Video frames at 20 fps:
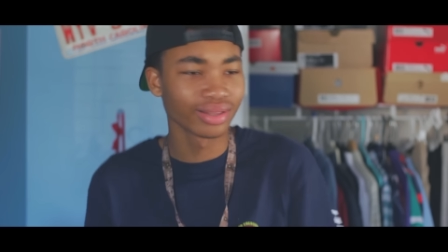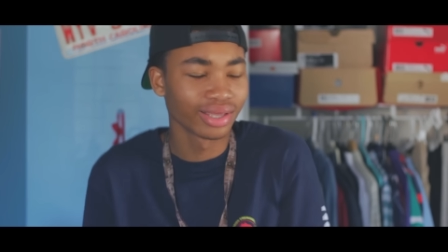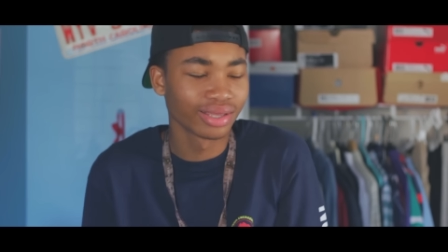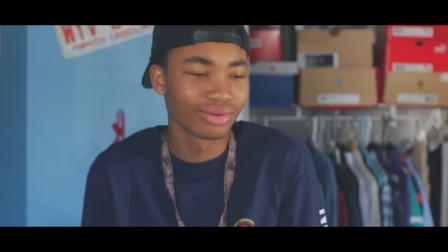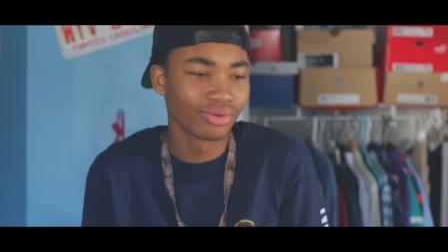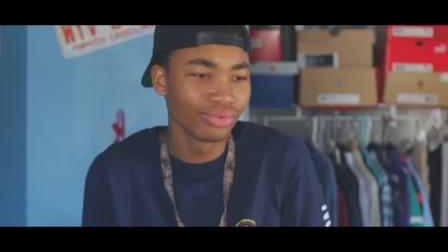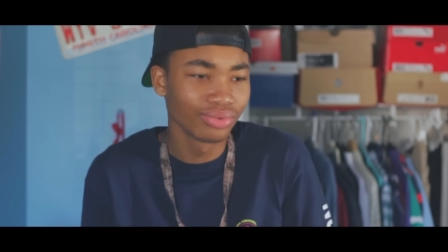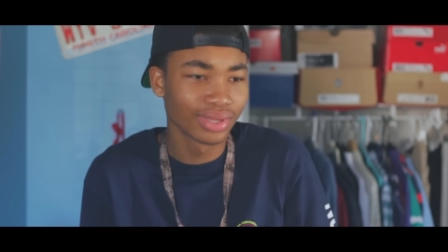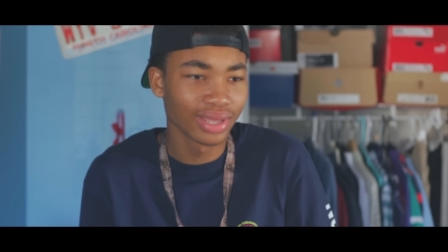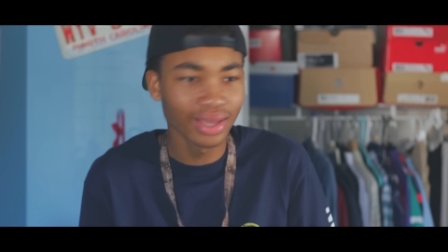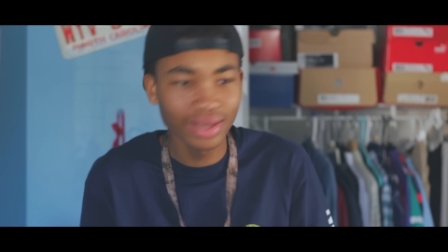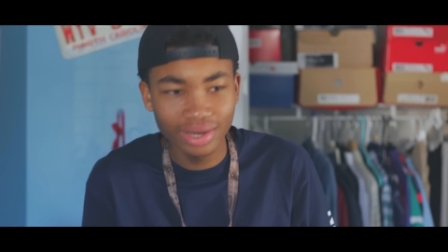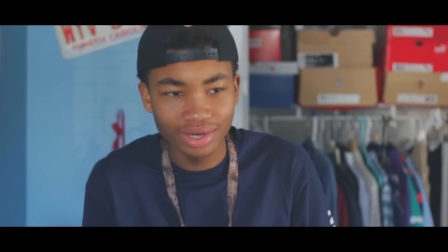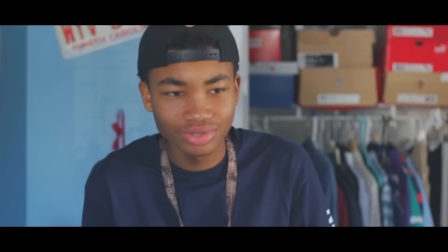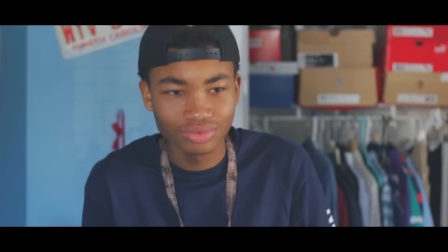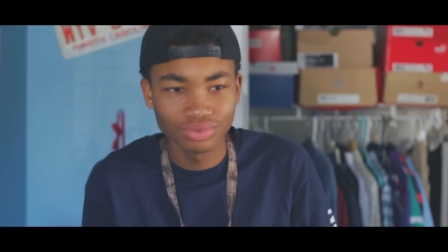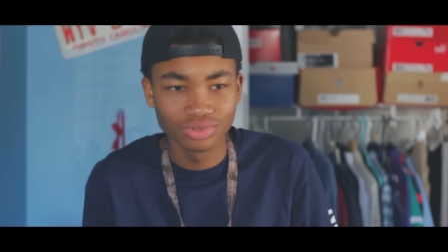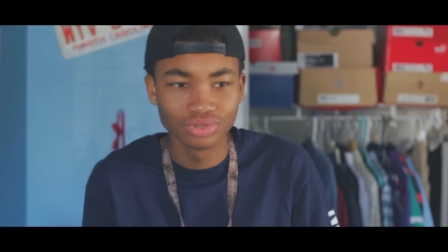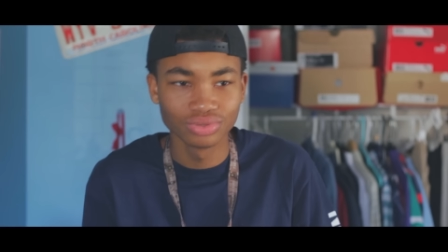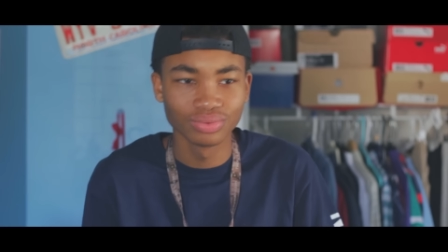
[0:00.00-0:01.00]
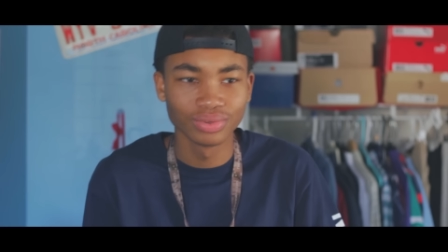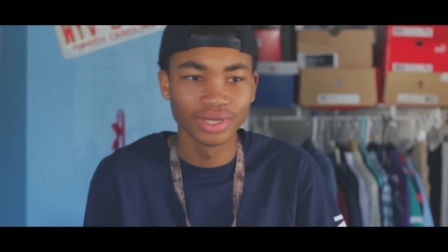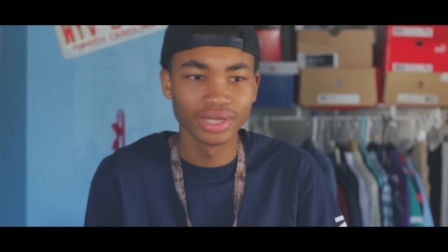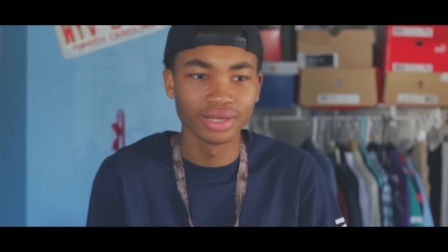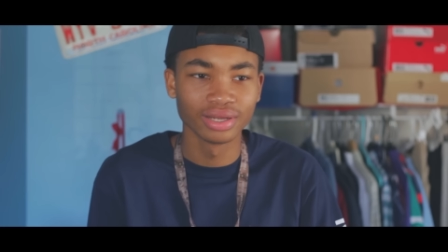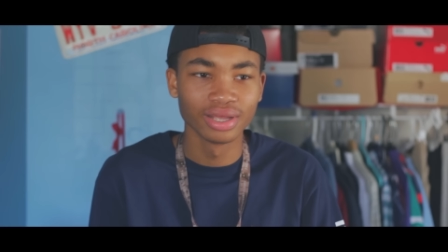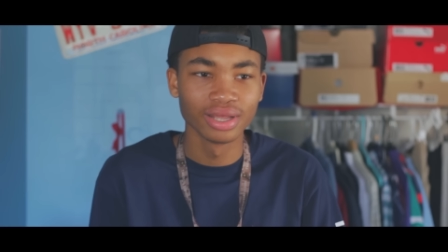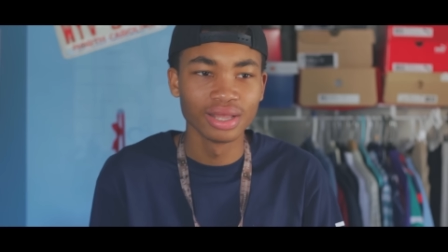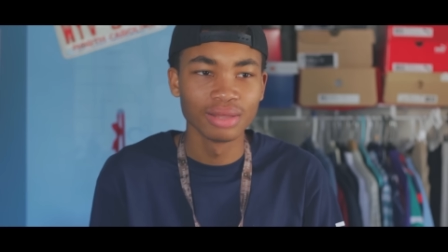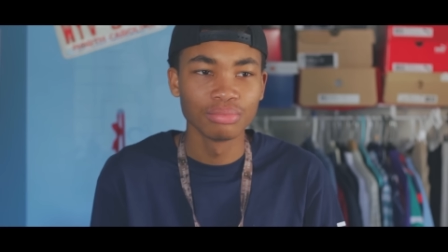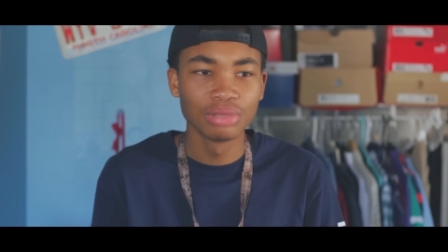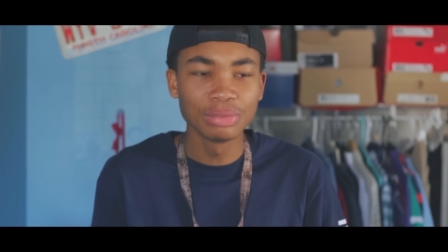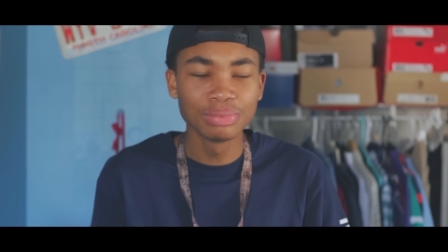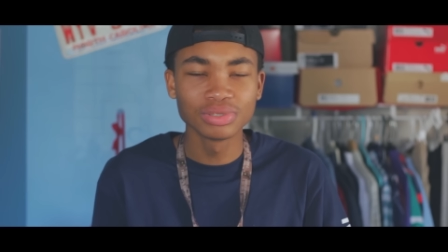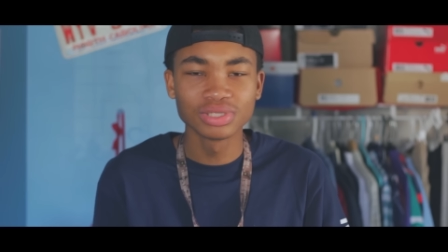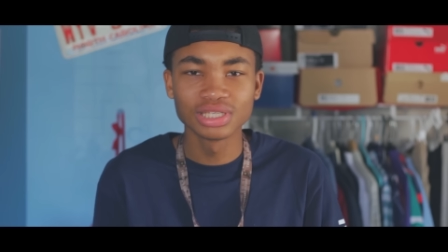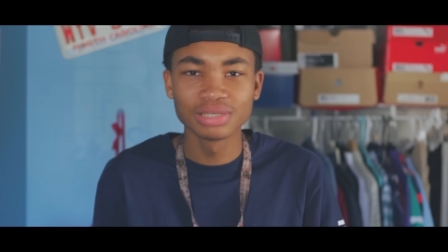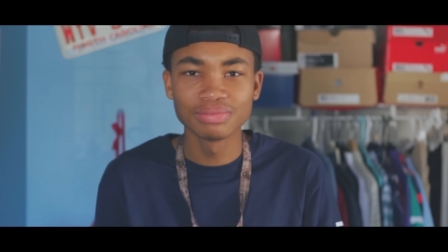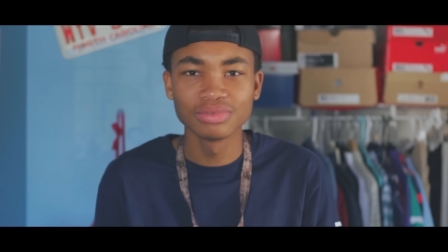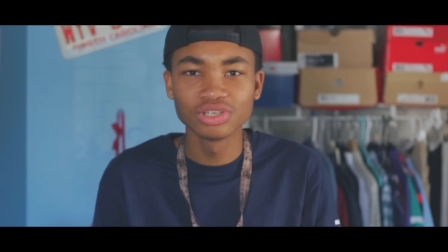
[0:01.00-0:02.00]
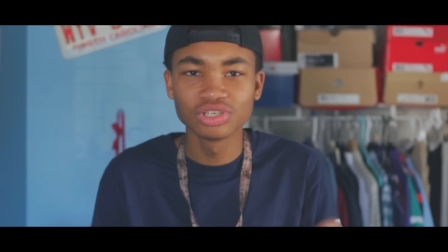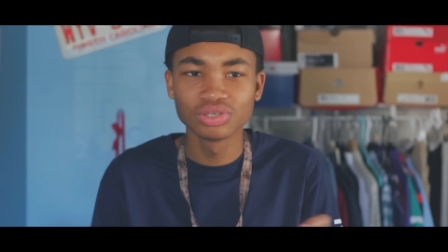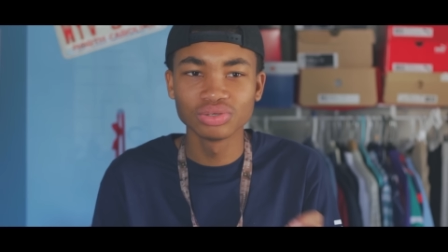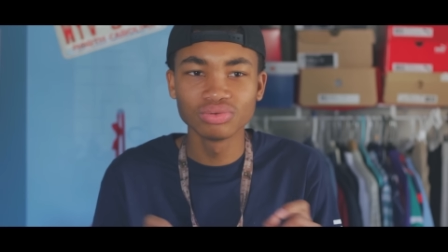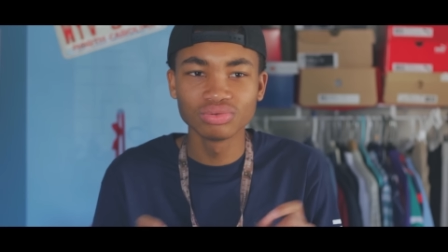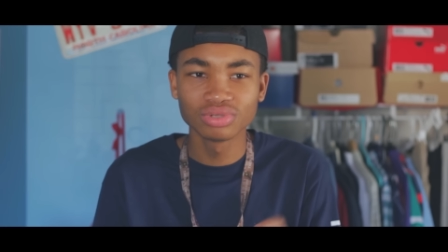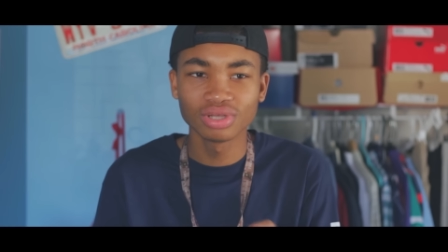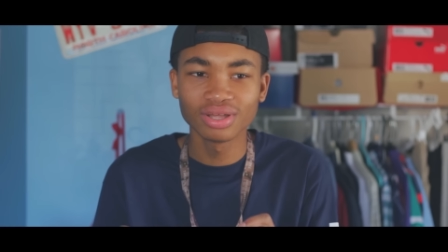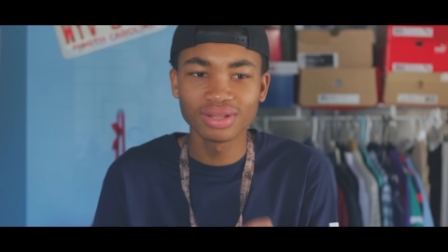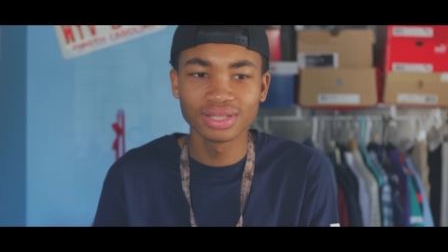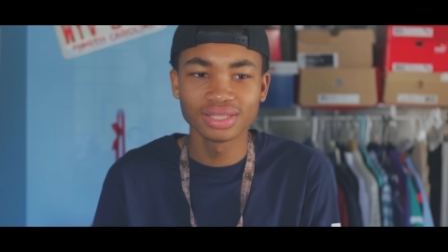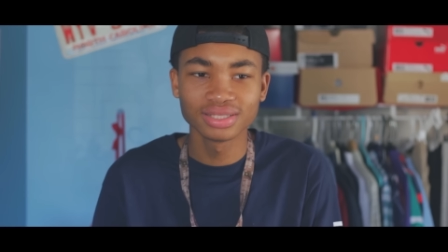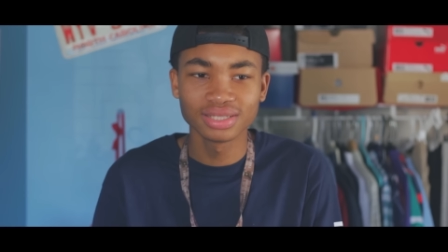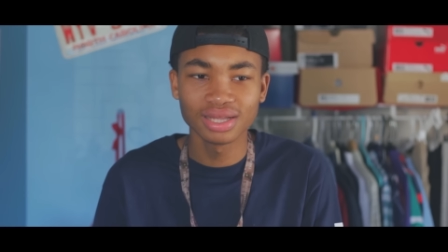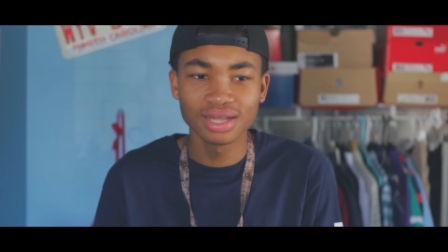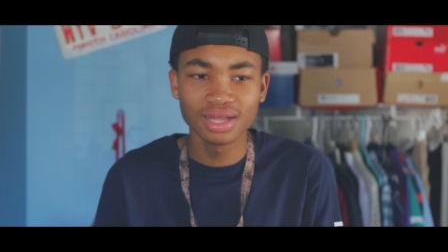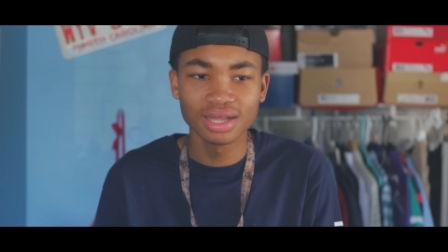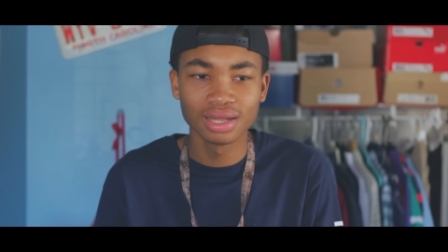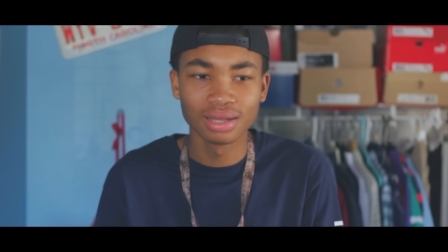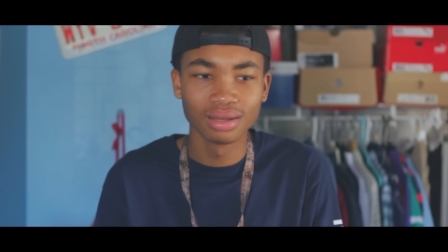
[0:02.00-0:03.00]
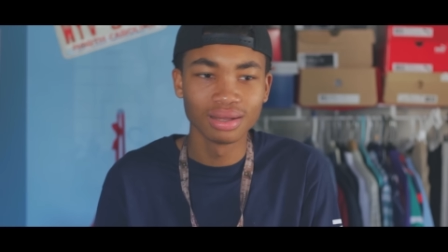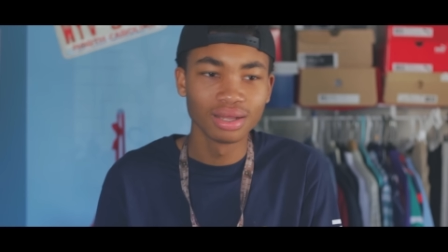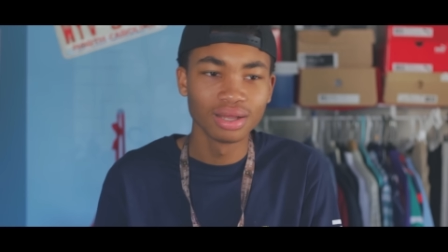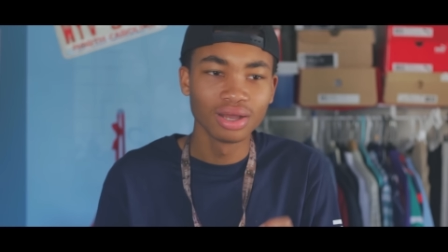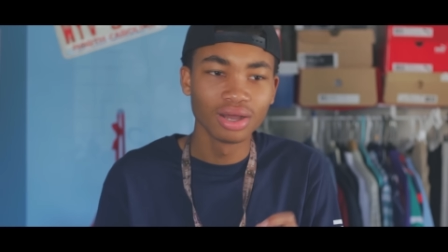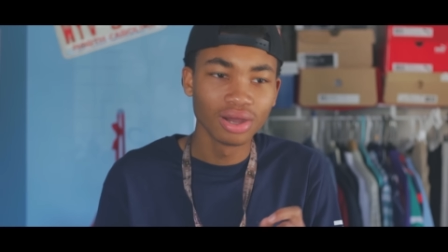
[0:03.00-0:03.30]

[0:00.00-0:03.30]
Like, who cares what you wear? People send me shoes all the time.